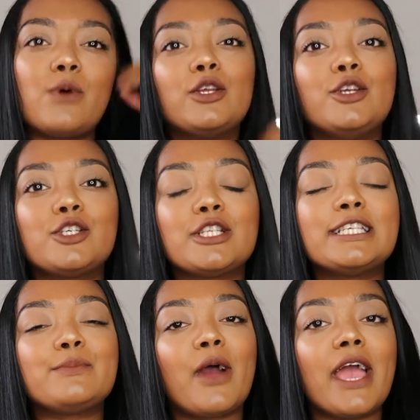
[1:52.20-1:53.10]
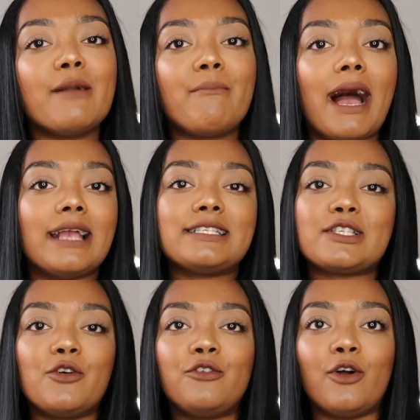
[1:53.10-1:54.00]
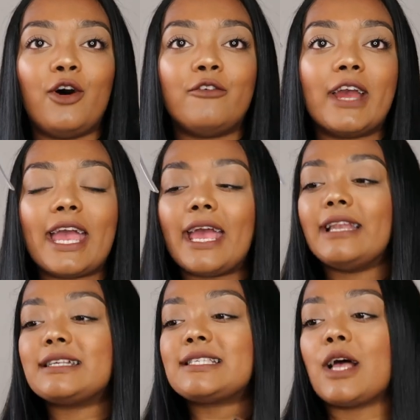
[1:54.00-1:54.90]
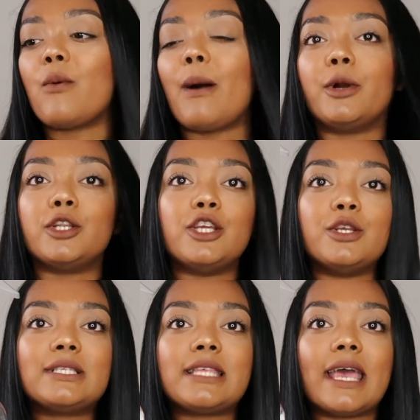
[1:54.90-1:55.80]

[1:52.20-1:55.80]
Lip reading: is what I usually spray my Zoflora in, so I'm going to use